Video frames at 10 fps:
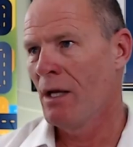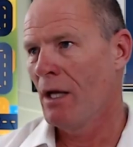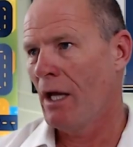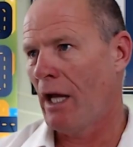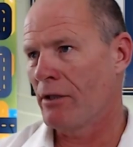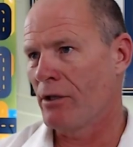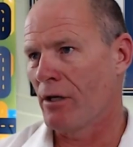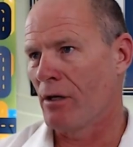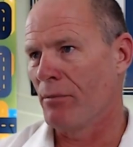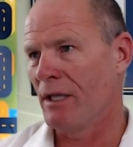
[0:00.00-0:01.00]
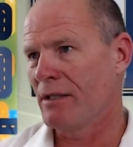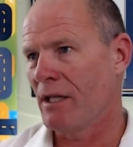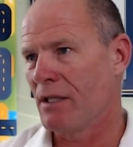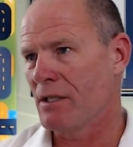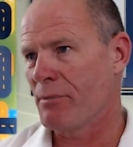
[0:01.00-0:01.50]
Edgar,
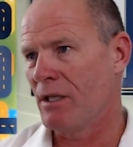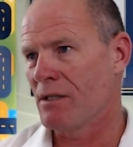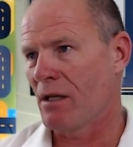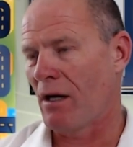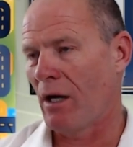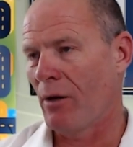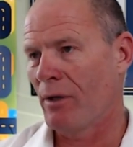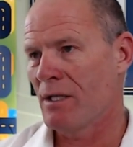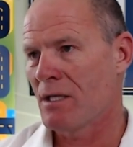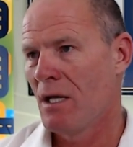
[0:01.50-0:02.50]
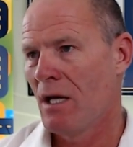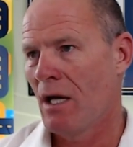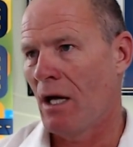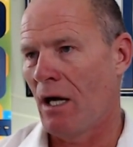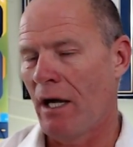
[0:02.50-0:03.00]
maintaining speeds on highways.
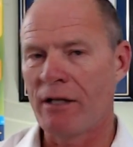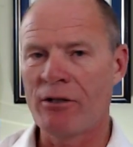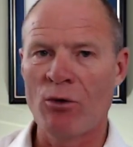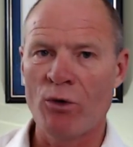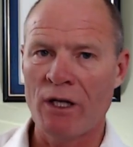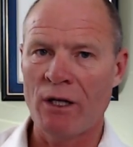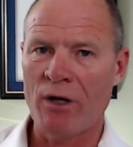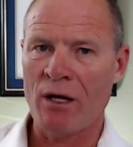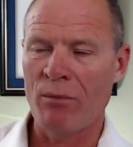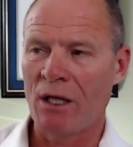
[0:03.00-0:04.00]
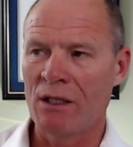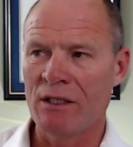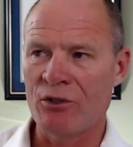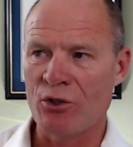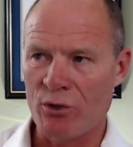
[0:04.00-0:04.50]
Edgar, what I recommend
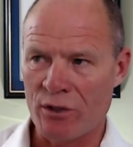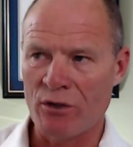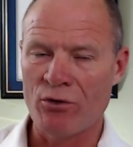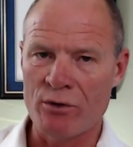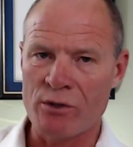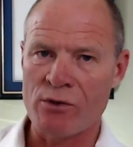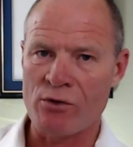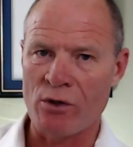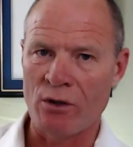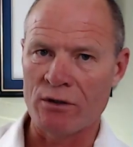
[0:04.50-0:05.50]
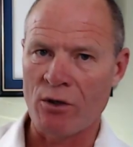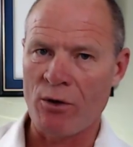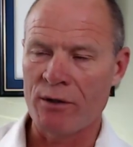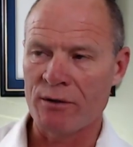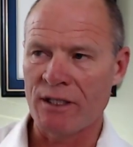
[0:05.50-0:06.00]
is using cruise control. And
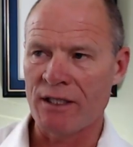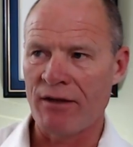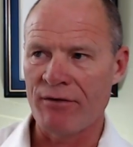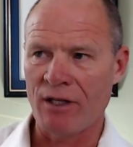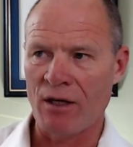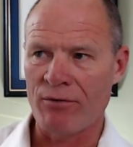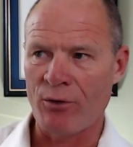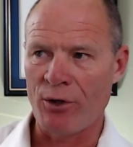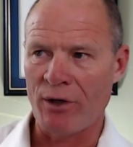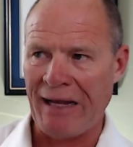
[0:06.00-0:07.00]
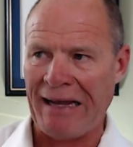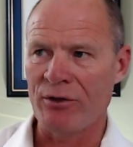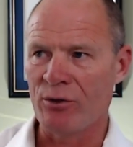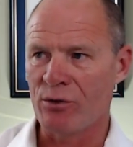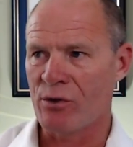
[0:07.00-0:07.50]
Corey will dig that video up for you on how to
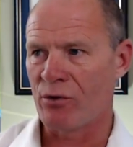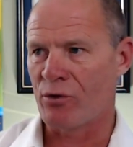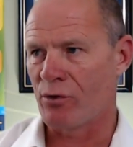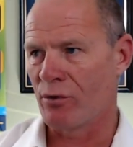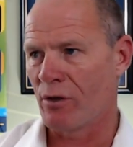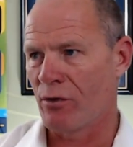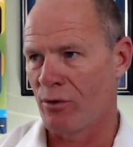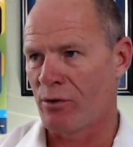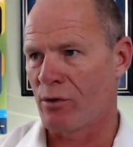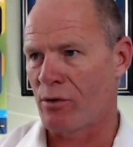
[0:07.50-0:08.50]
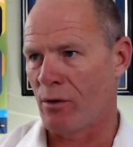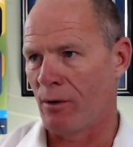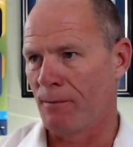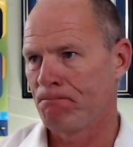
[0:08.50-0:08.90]
use cruise control.